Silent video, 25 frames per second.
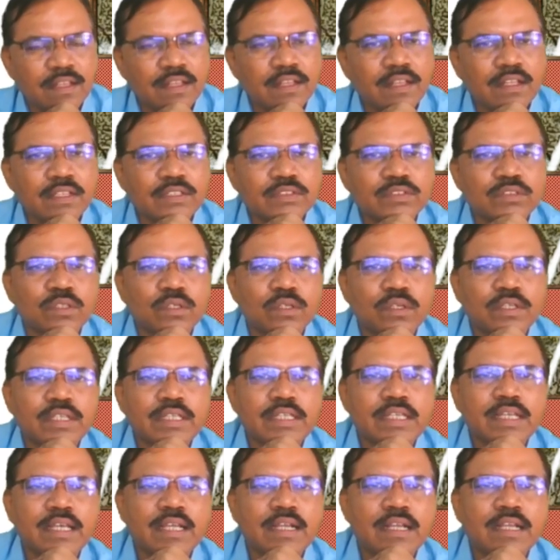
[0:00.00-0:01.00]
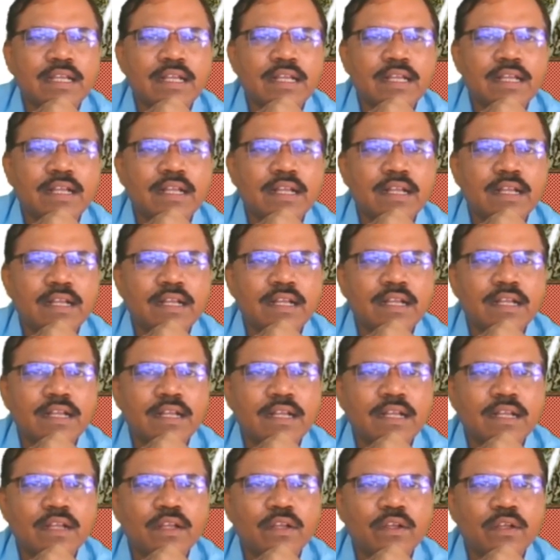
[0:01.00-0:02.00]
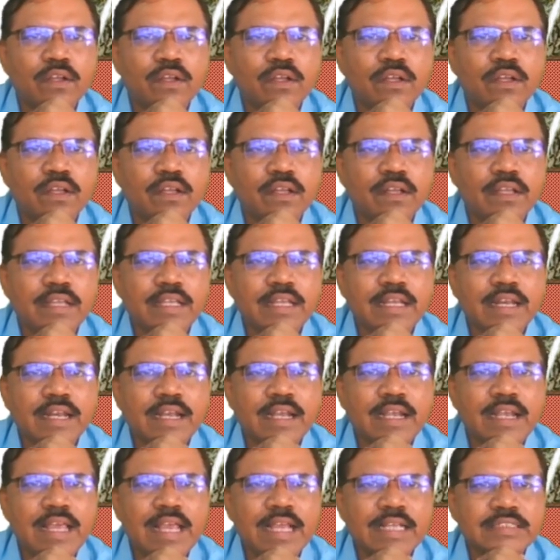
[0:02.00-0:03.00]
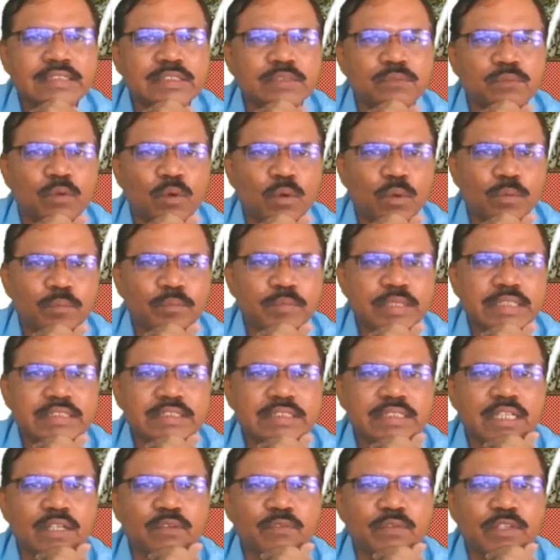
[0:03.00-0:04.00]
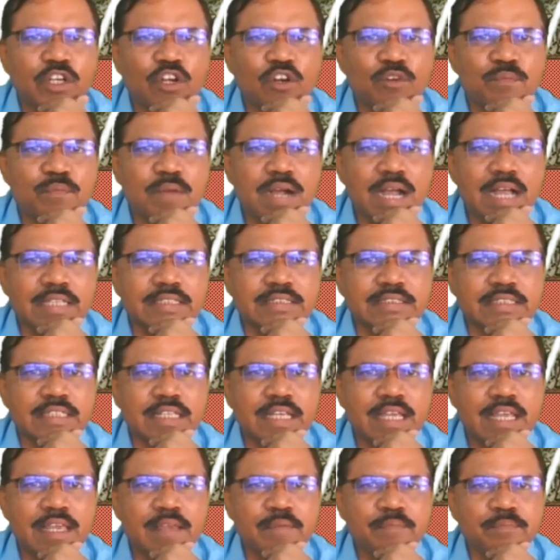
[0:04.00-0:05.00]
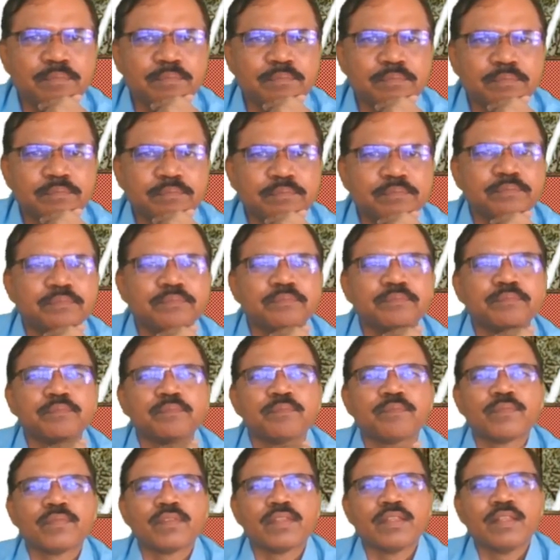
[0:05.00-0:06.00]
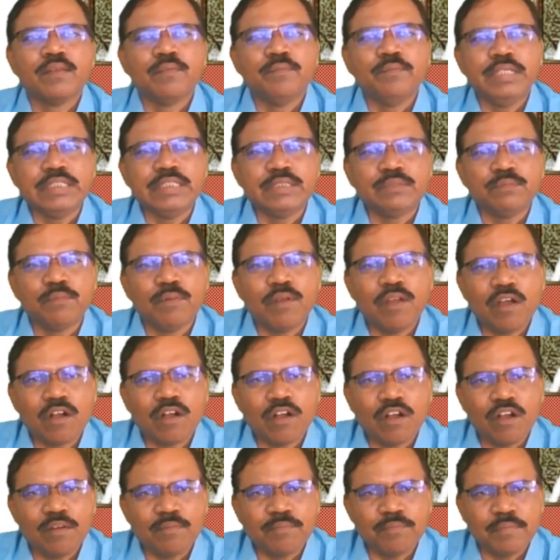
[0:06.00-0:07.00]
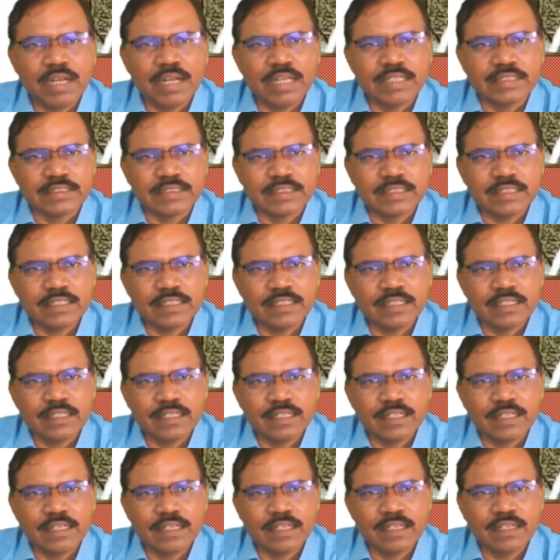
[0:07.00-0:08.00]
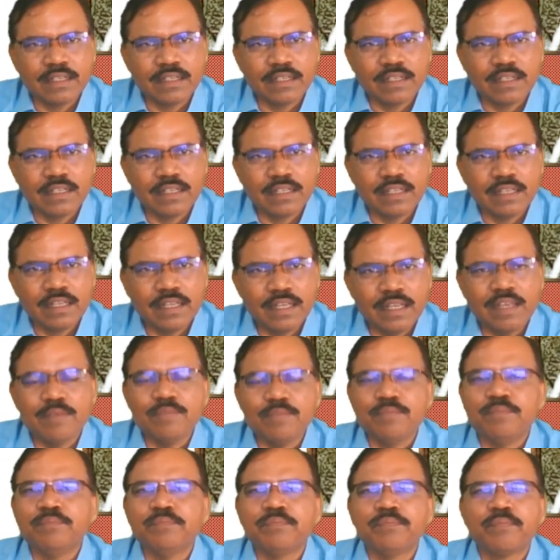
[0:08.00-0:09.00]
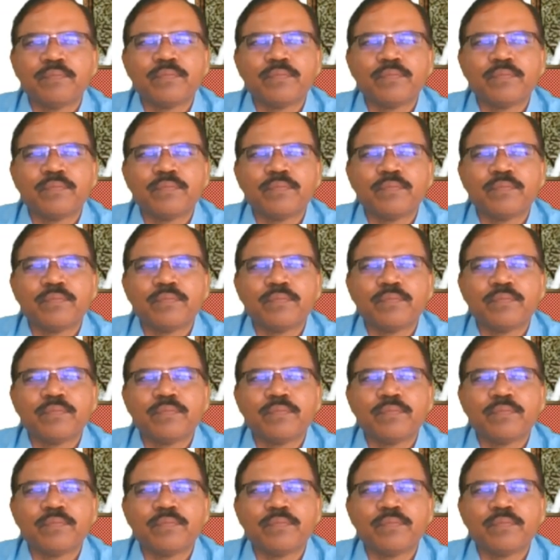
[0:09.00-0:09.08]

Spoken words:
So here in relaxed mode, means here we have mass M, means block of mass M.